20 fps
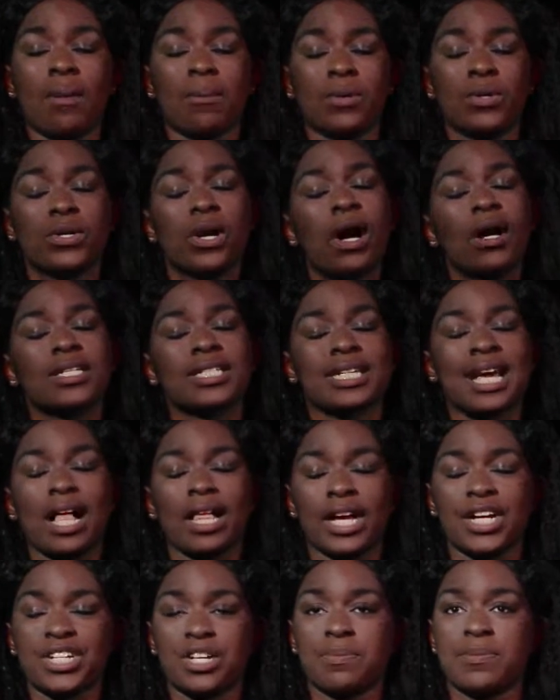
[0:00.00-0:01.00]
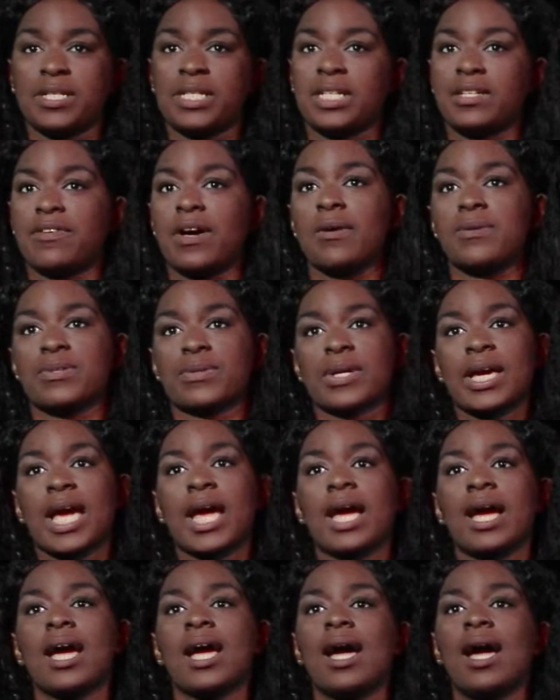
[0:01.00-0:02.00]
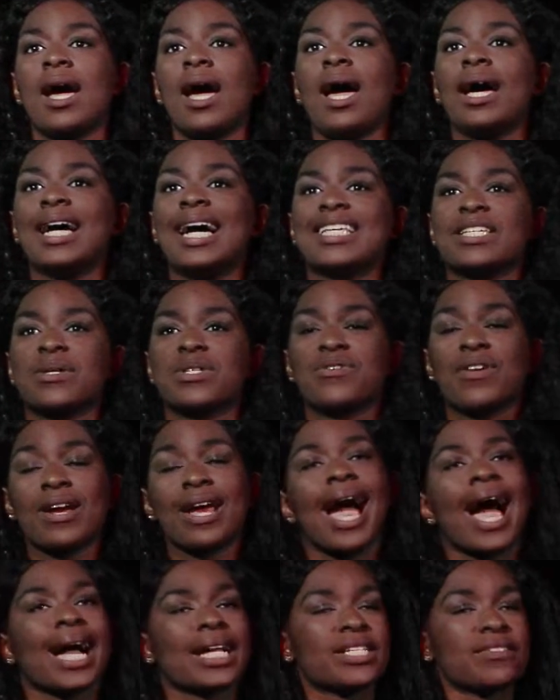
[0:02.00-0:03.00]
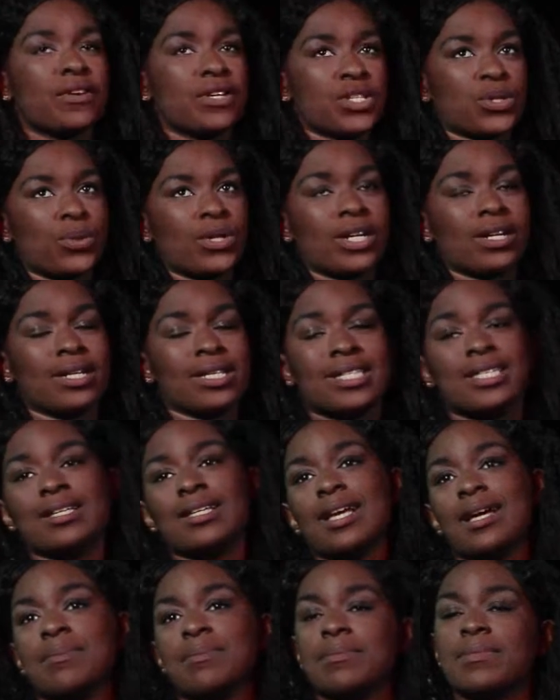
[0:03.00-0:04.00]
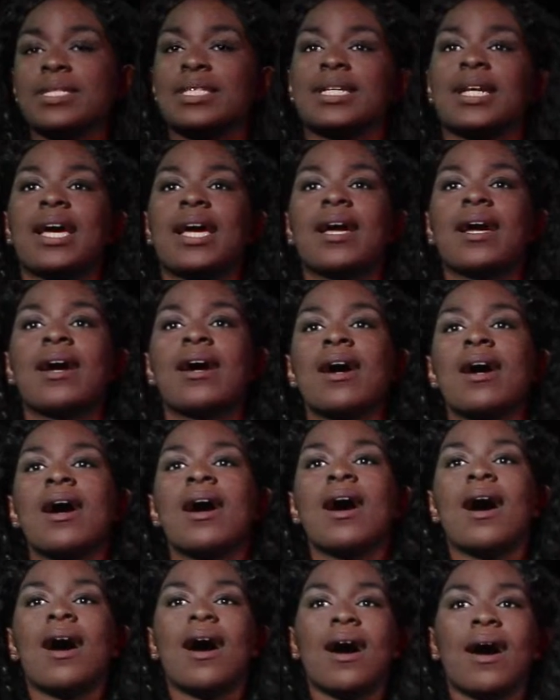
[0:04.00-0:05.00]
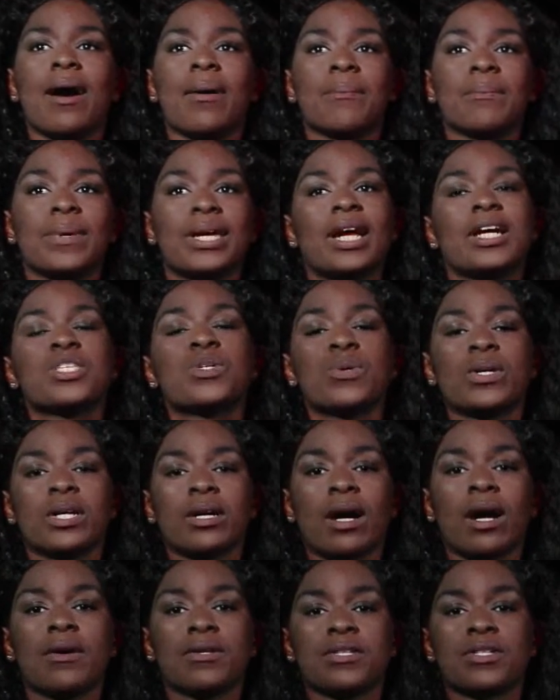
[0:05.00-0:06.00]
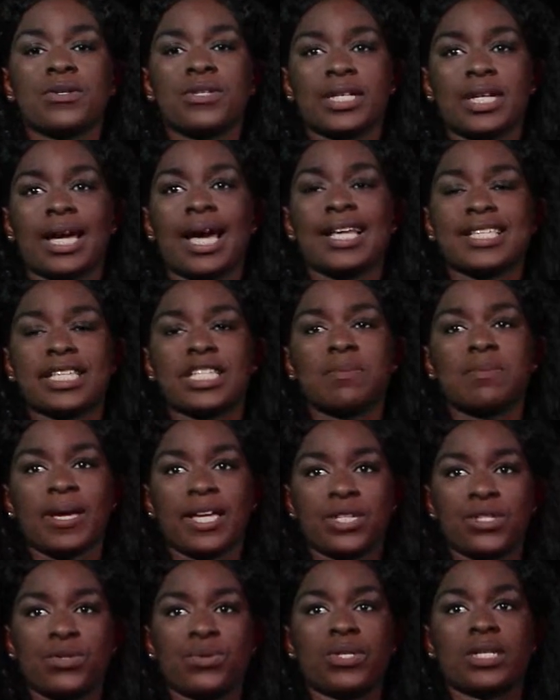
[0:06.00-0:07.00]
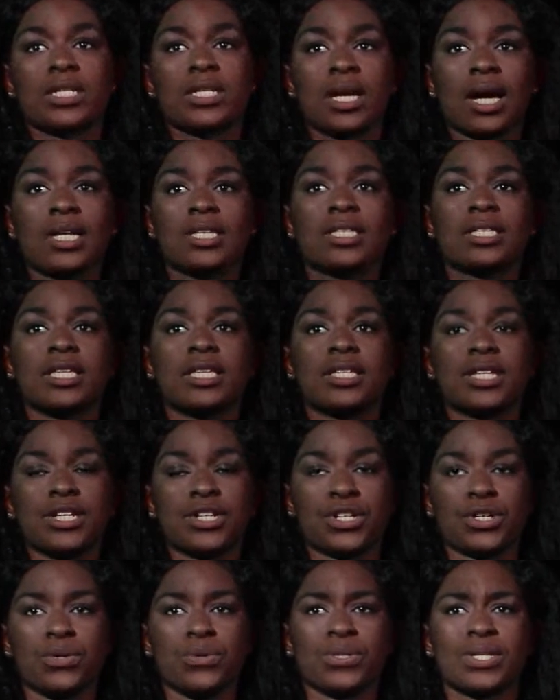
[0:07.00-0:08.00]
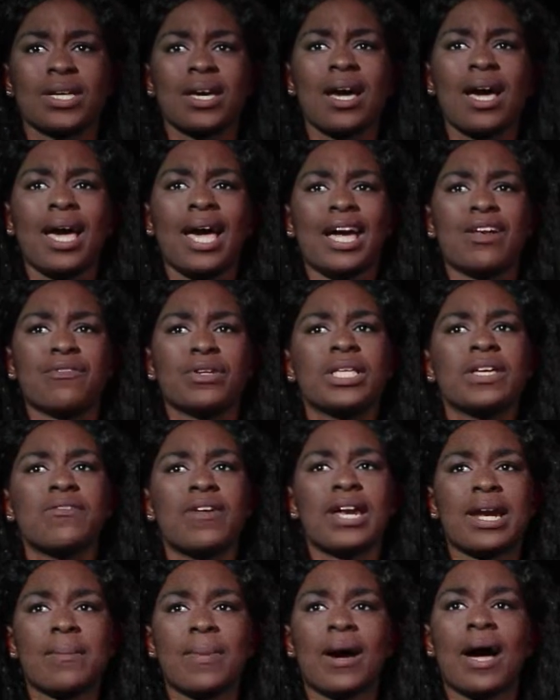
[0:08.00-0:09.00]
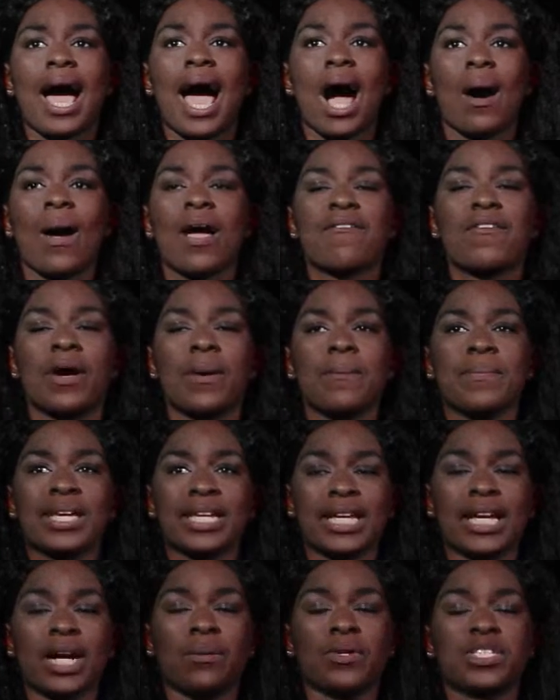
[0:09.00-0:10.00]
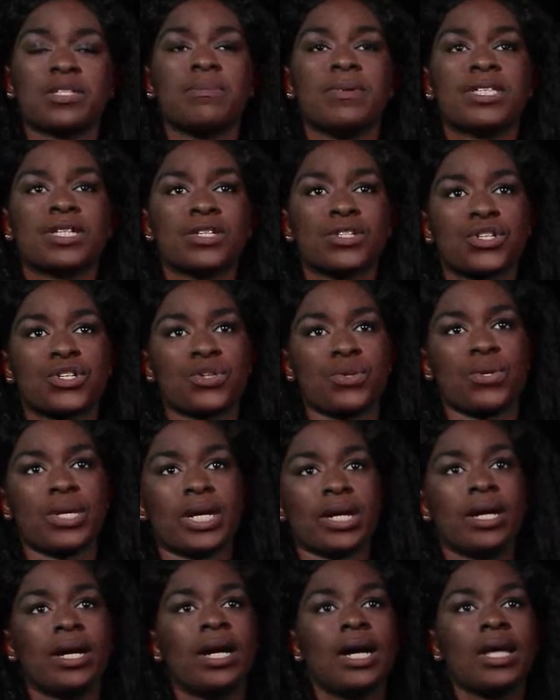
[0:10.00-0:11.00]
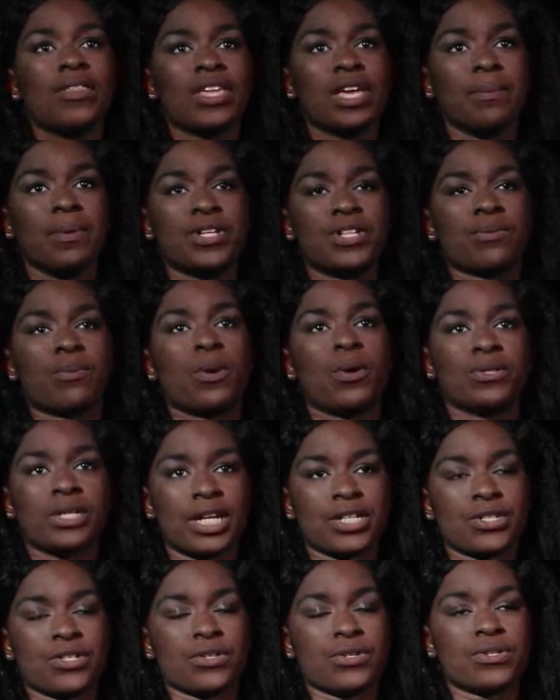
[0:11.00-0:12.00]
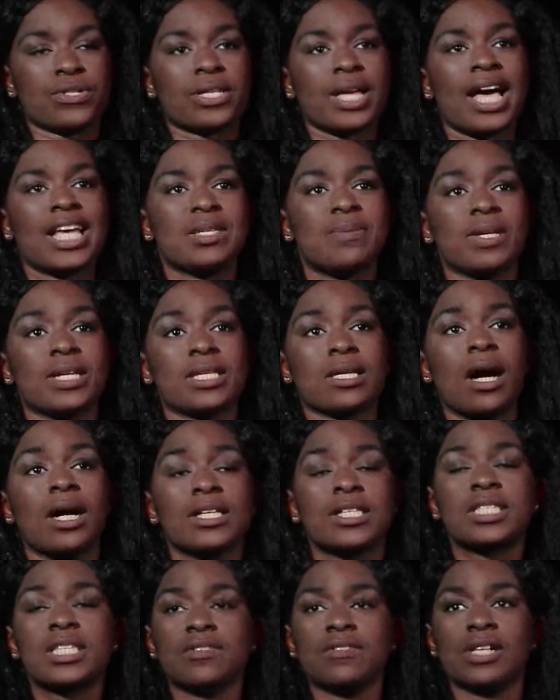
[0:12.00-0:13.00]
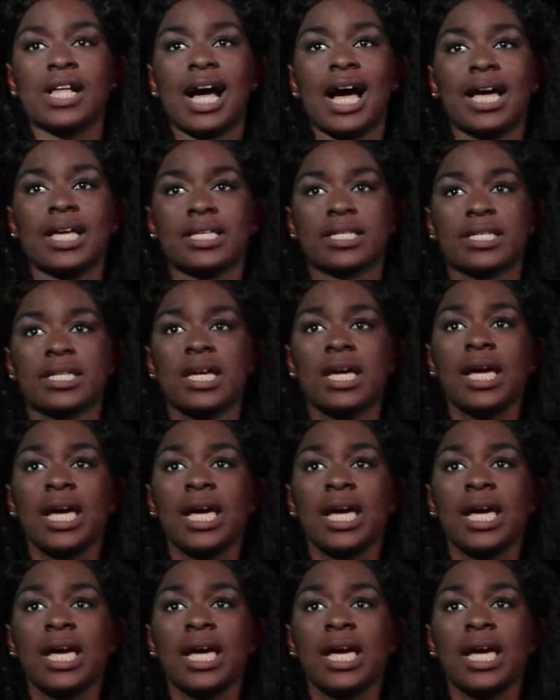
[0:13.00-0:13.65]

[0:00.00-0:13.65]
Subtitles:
who called an allyship to see if I was okay, as I was very active on Twitter and still am today. And on Twitter, I was using it as a space to discuss these issues and really vent about how I felt media was misconstruing the image of protesters as being uncivilized